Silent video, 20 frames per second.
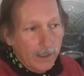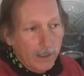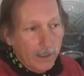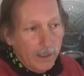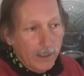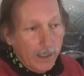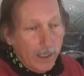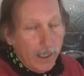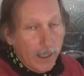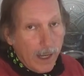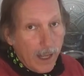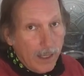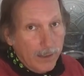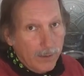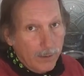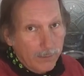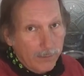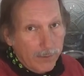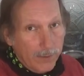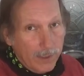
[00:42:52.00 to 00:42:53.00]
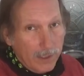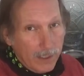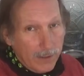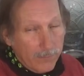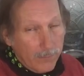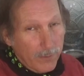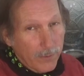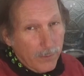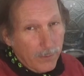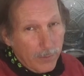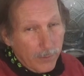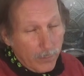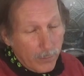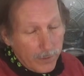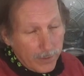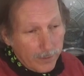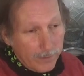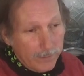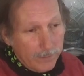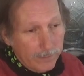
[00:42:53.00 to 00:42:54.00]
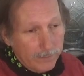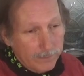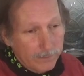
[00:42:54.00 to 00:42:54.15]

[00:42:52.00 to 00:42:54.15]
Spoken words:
And I don't think everyone will.